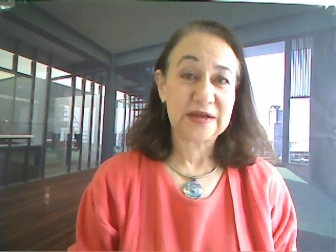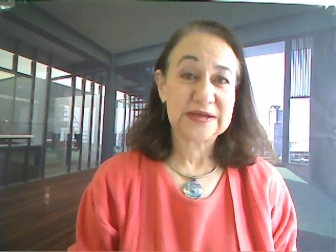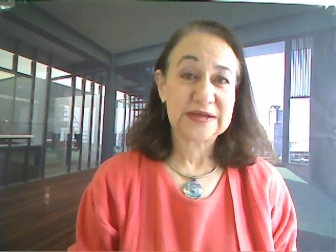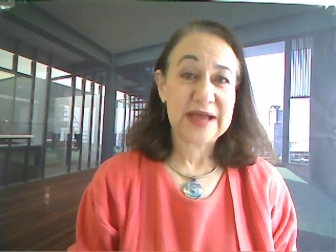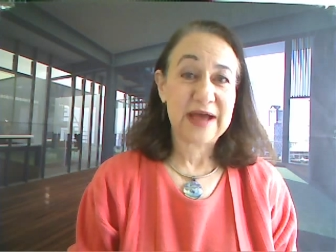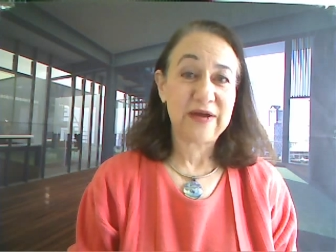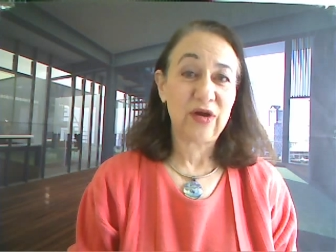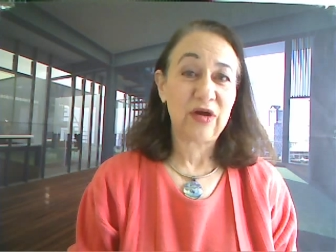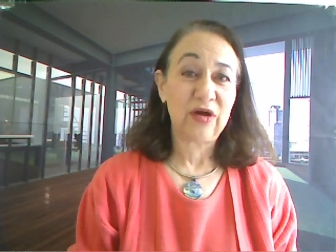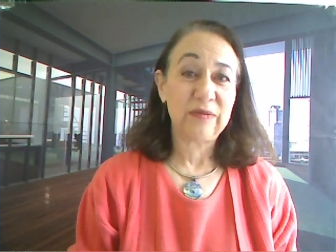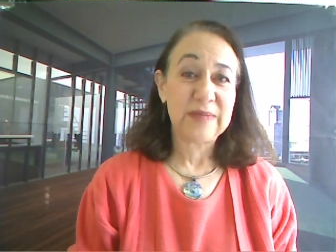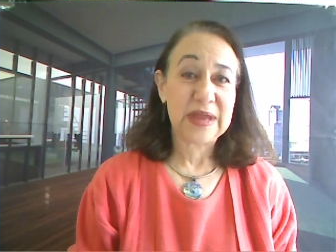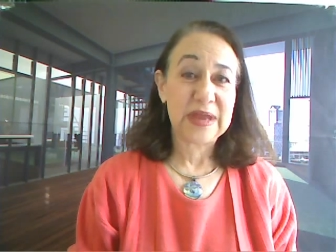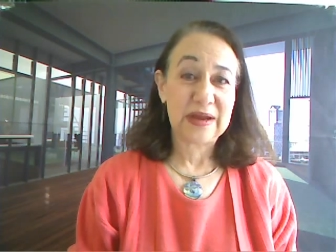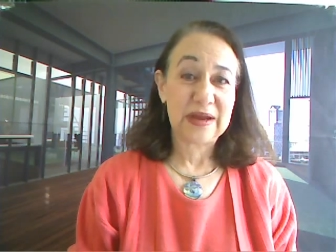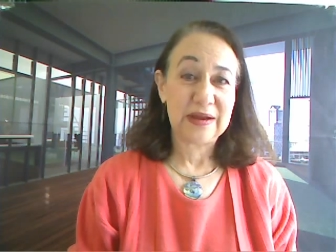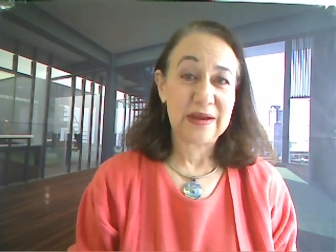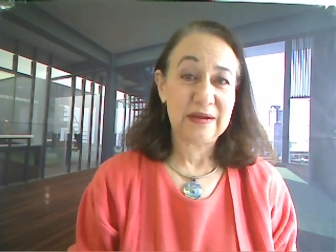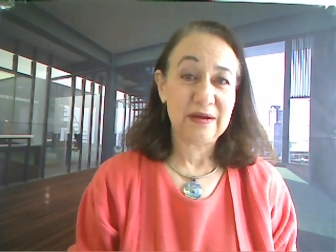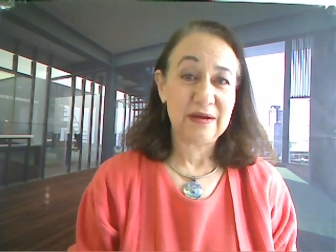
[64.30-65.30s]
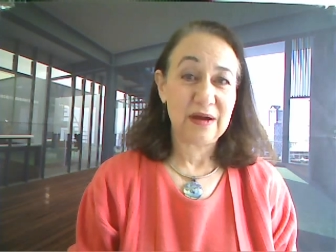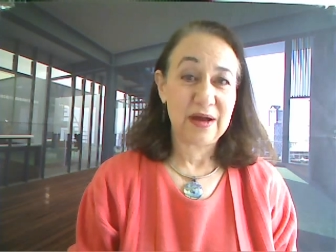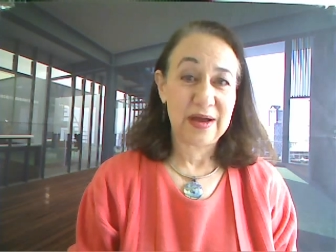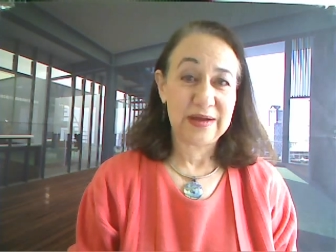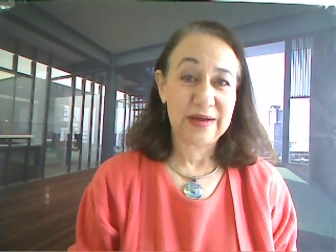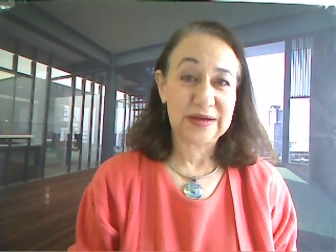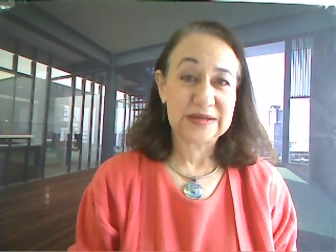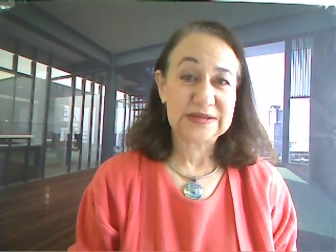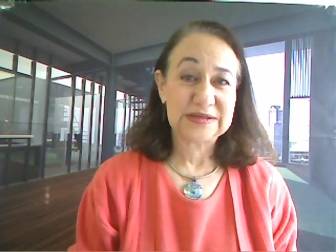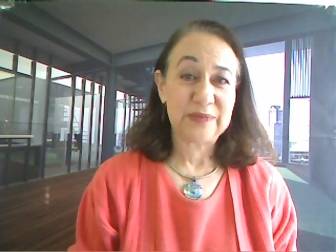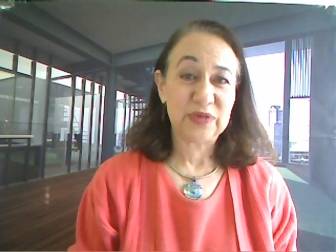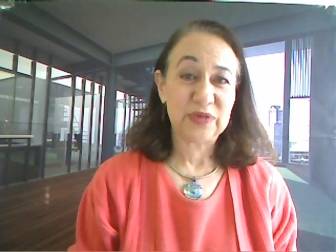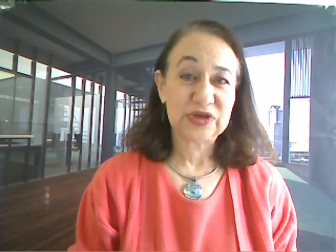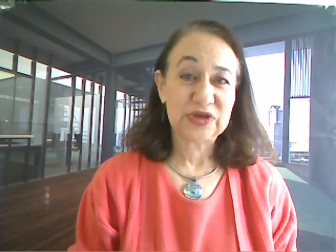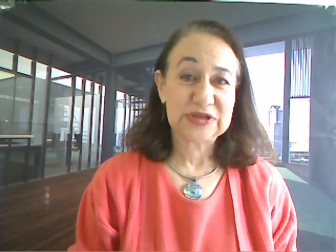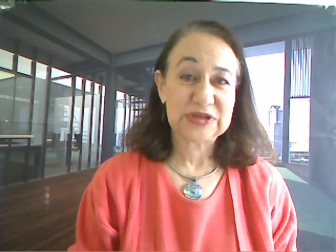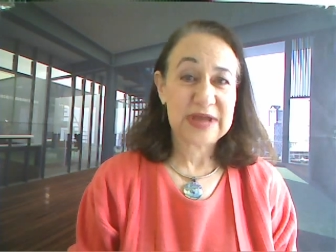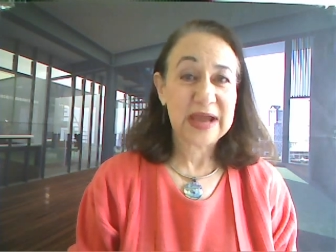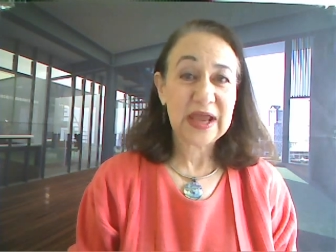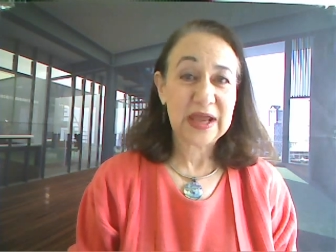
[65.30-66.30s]
a town hall meeting on December
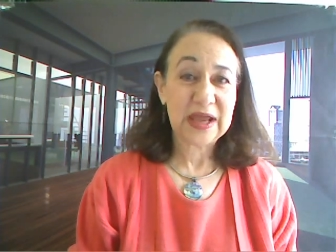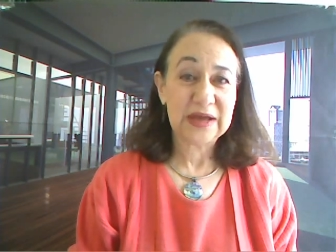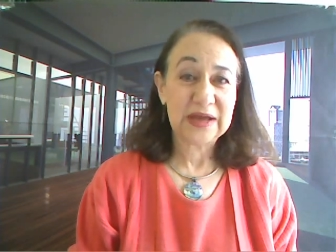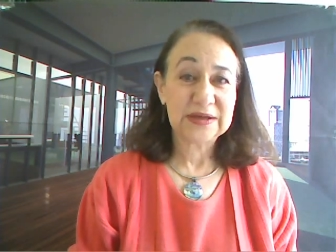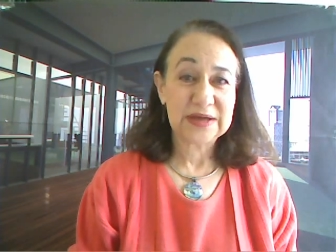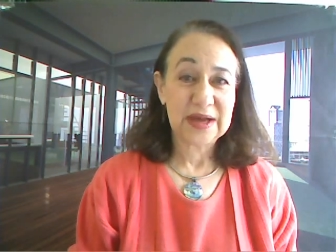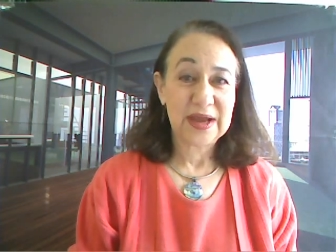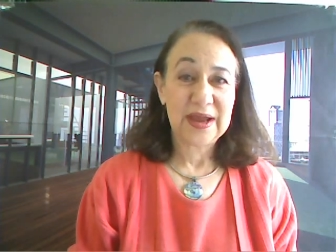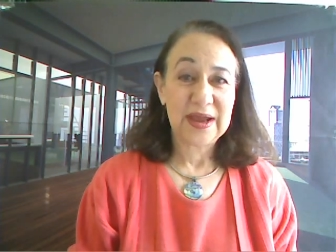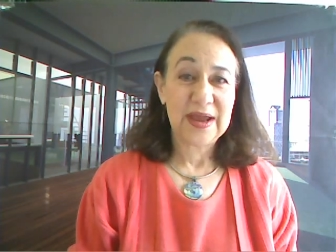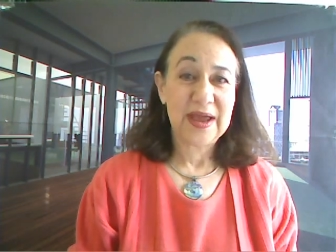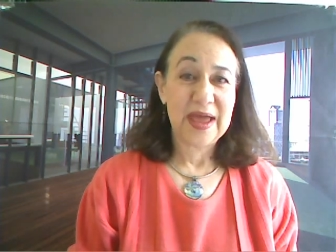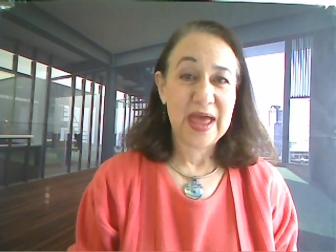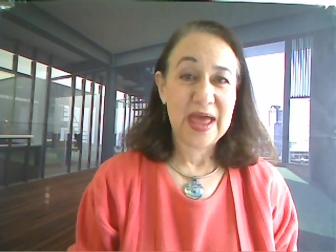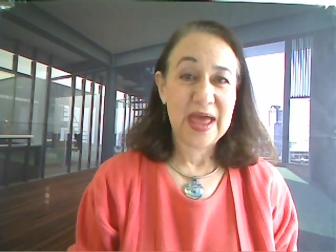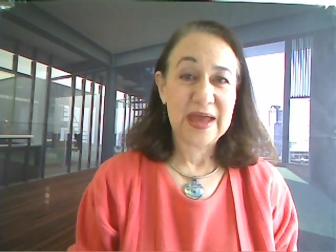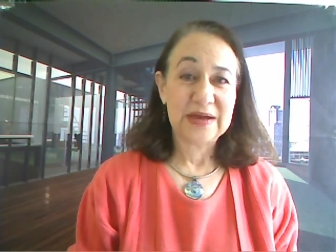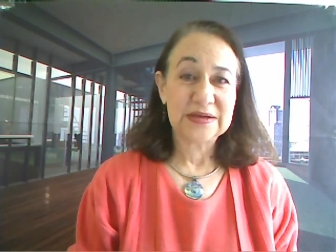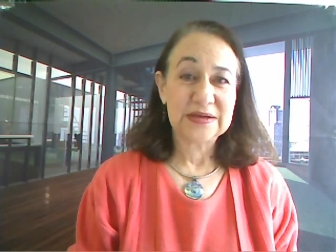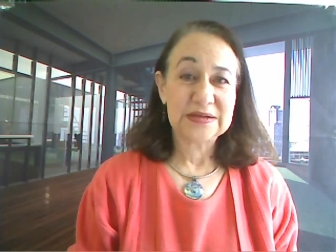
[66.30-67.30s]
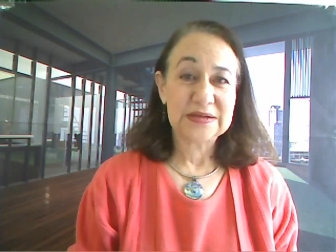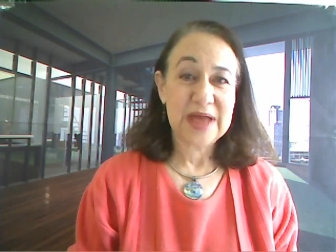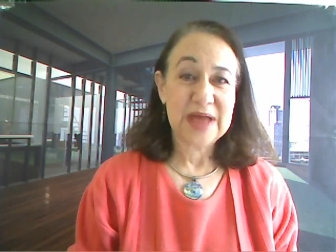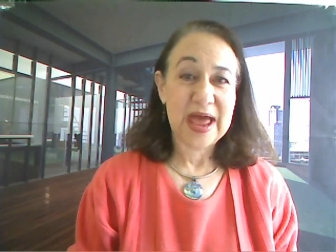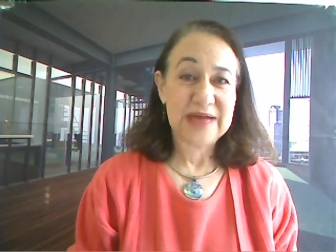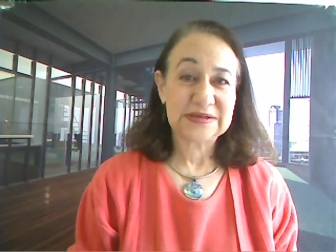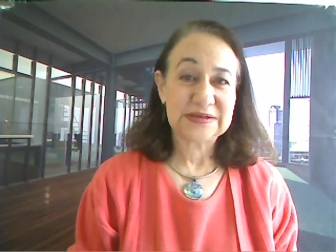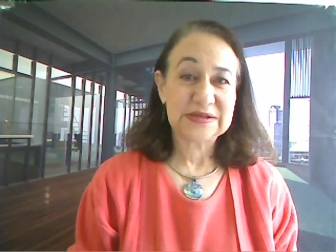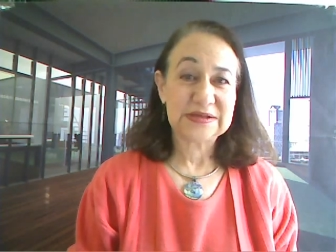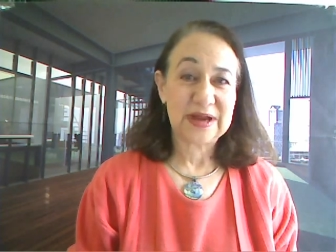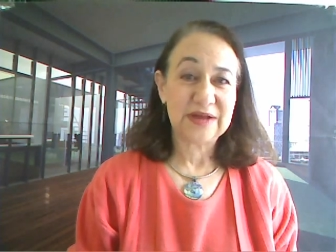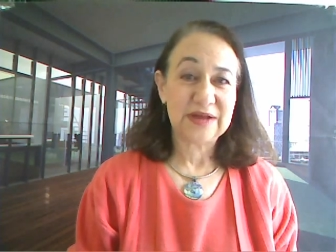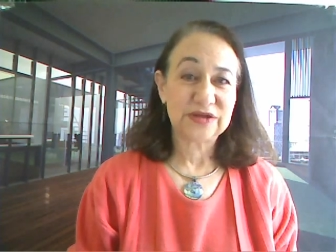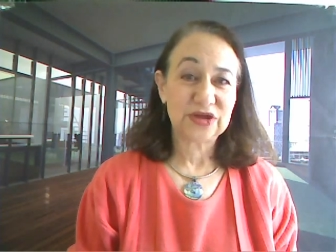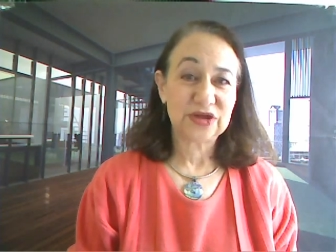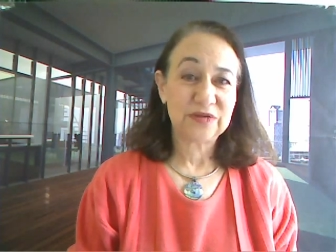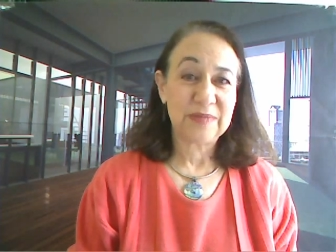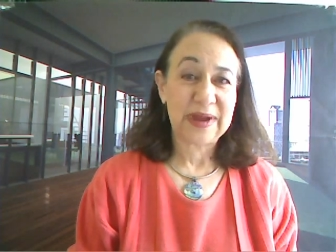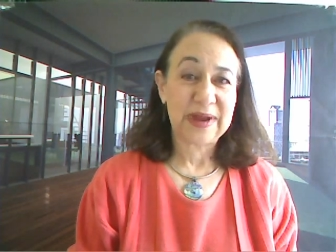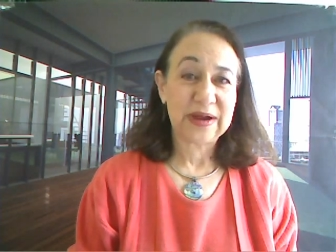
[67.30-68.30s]
2nd and hasn't
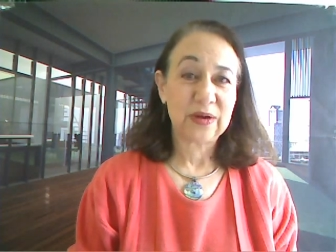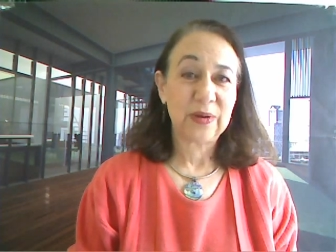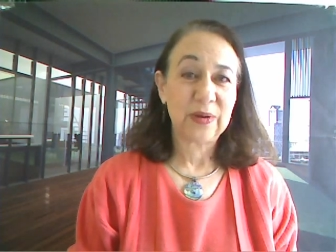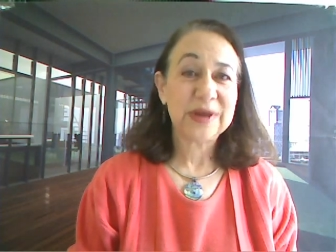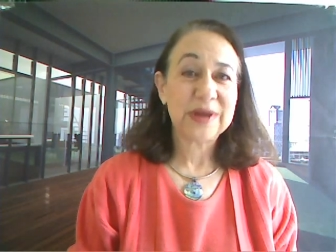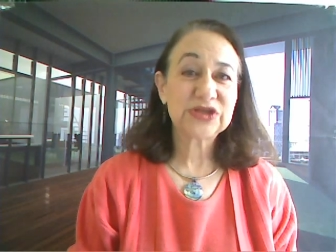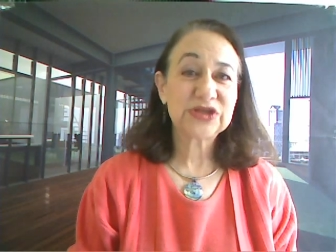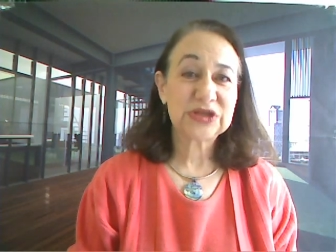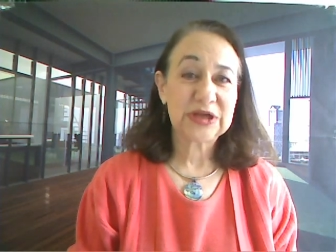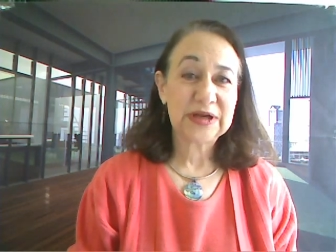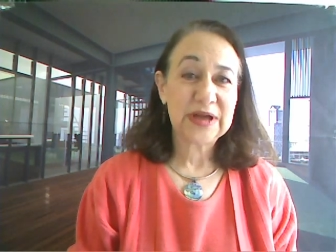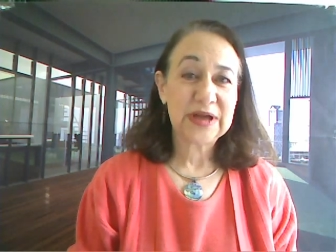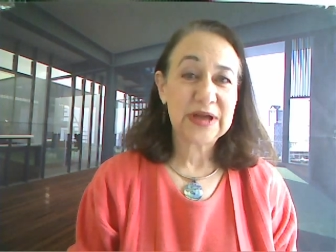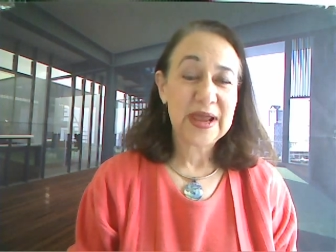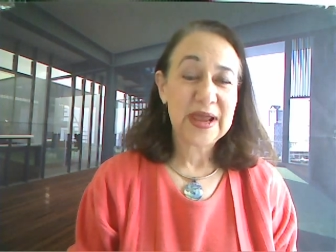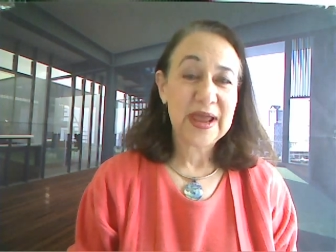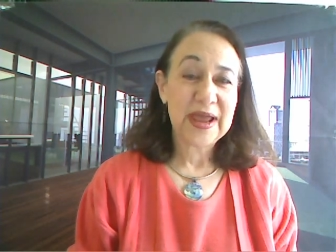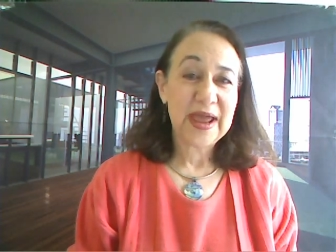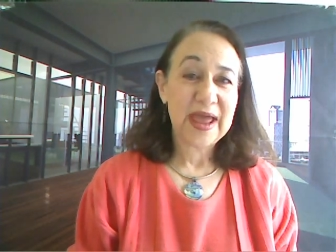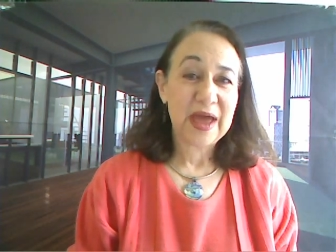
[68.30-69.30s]
answered my question.